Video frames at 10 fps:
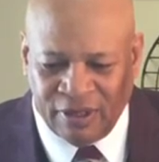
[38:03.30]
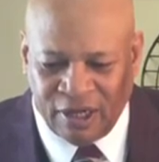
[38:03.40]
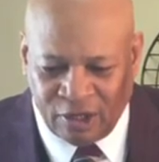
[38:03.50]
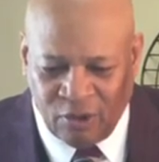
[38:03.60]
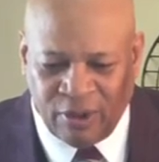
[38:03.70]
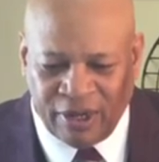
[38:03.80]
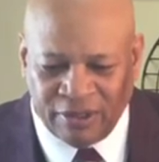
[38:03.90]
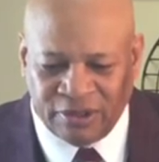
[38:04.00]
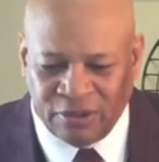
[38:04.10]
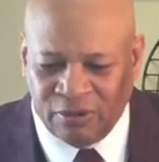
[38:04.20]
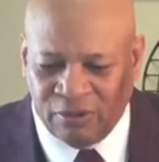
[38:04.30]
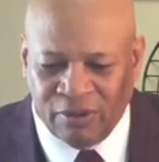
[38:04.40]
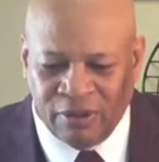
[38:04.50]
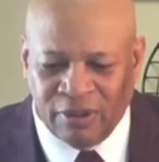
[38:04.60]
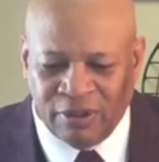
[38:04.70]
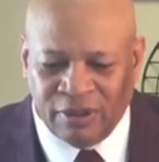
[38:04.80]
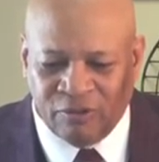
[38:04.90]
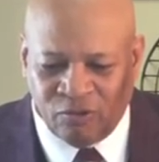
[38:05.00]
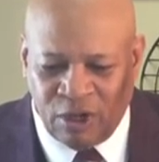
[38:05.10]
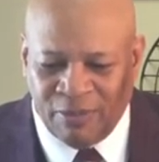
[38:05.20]
according to
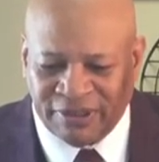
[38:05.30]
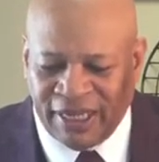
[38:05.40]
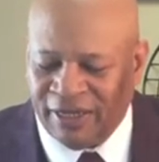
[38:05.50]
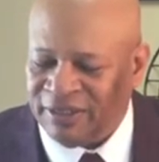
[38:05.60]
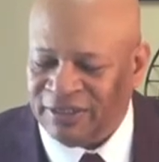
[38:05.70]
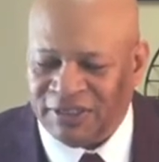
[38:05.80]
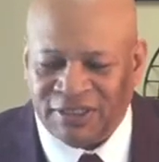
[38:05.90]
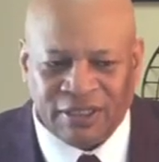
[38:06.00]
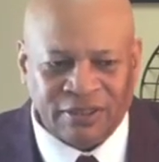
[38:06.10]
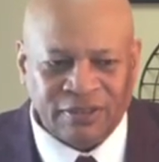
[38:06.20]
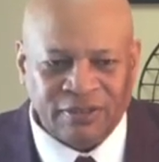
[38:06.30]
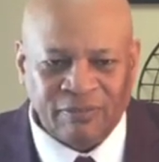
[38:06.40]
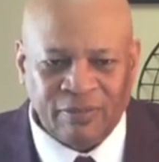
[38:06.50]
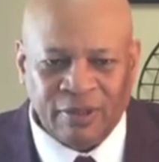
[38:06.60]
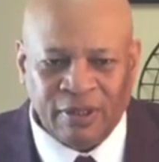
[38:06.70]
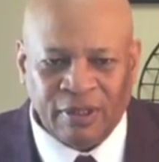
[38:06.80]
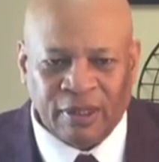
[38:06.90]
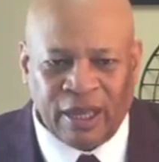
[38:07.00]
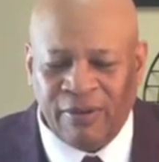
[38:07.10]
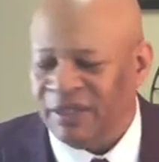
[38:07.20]
Romans 8 and 6.
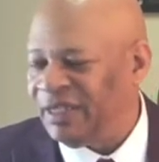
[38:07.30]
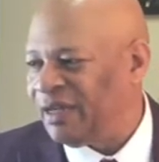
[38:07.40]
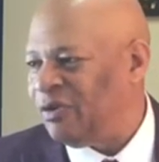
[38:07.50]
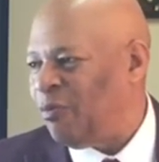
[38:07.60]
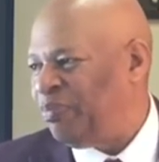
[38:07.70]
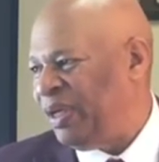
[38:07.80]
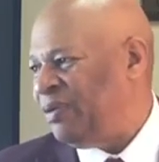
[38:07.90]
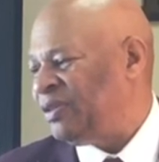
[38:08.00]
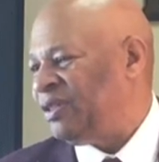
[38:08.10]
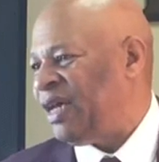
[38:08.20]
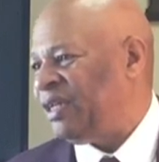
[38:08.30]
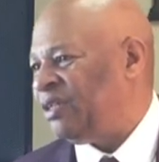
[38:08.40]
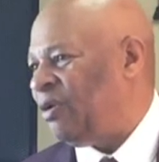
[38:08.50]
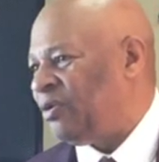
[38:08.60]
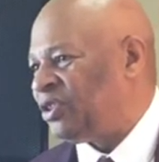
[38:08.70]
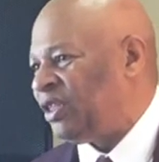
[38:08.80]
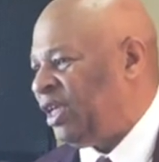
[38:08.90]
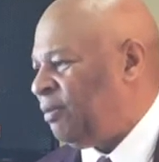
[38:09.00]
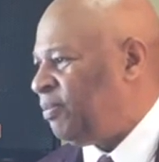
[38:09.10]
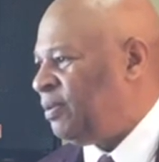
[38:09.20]
I don't have to take no pills at night to go to
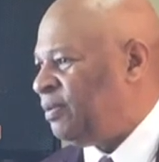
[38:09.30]
sleep.